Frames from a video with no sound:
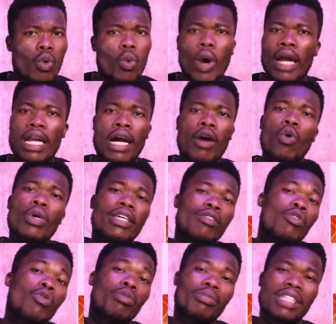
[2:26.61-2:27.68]
Ana okay
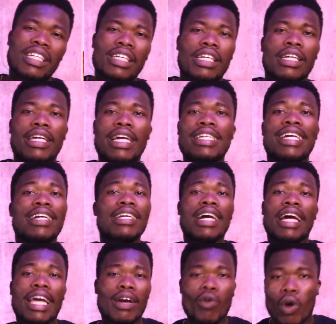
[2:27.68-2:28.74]
oh. E
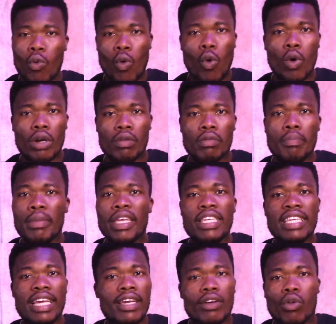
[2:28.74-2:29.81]
dana e wohono
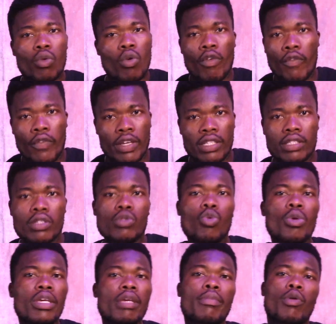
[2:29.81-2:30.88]
menye convince into okay.